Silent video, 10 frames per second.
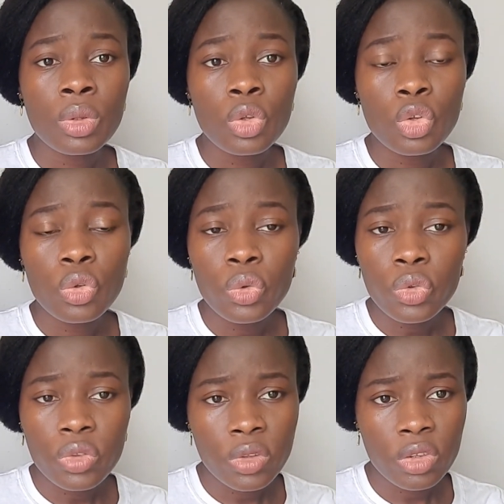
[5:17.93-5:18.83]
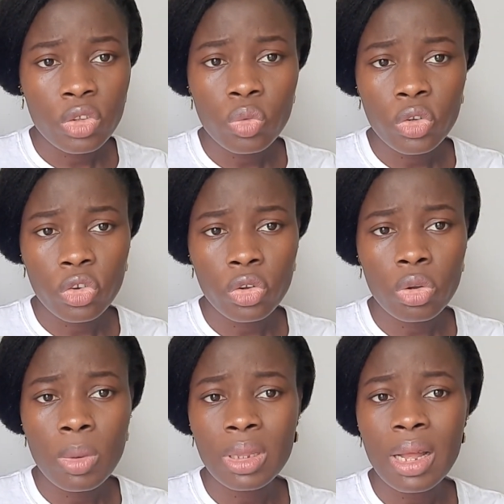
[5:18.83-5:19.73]
Use the situation, no
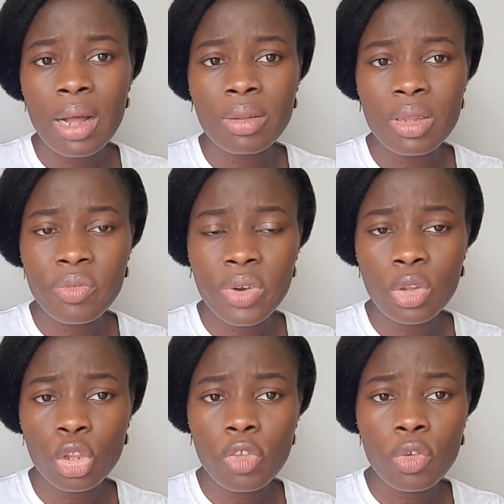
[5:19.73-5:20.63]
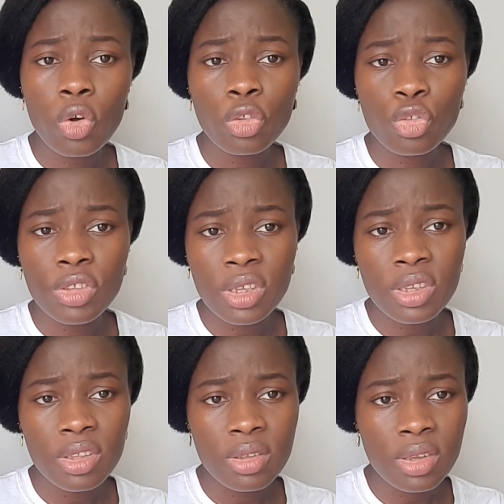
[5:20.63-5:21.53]
matter how different or difficult you think
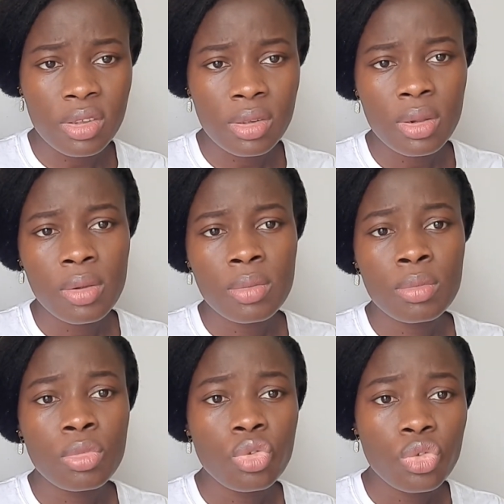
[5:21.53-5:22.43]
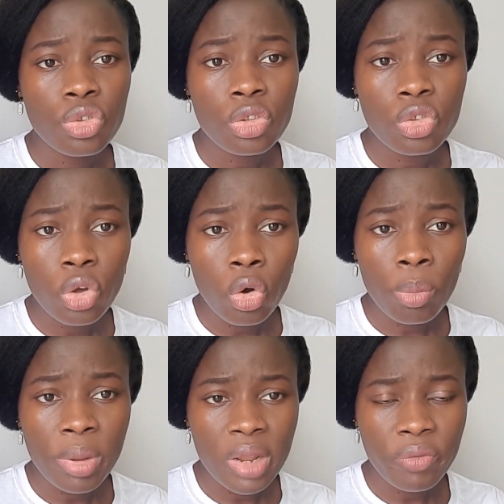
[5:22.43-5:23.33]
it is, use it to your own
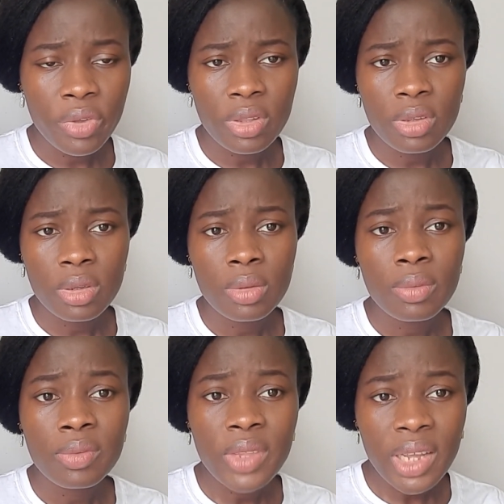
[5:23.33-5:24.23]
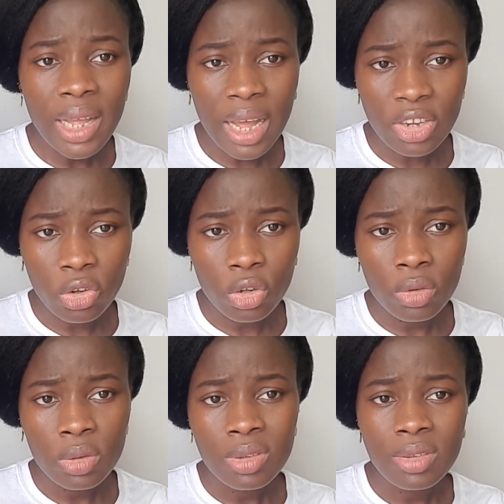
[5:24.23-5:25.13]
benefit. Take action,
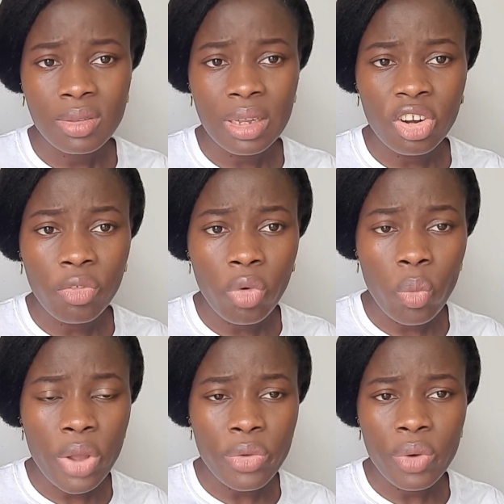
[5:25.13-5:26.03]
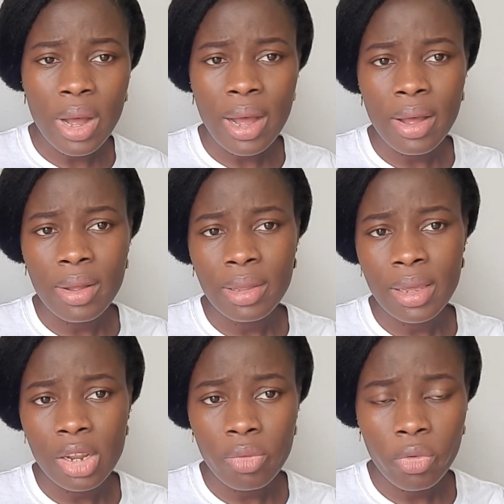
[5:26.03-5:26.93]
stand up from where you are,
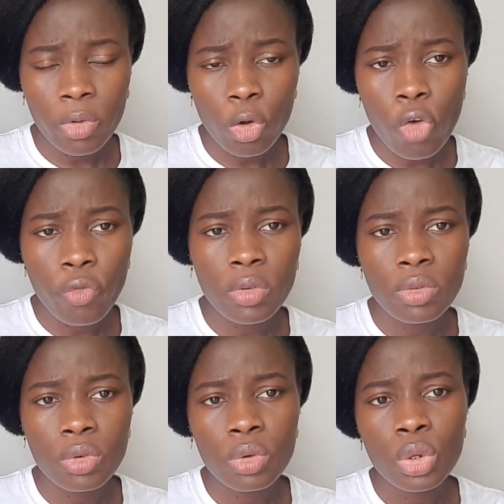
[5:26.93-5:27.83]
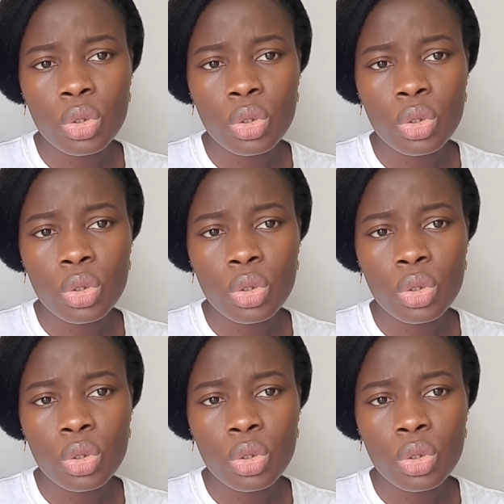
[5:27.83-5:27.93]
get up from your comfort zone,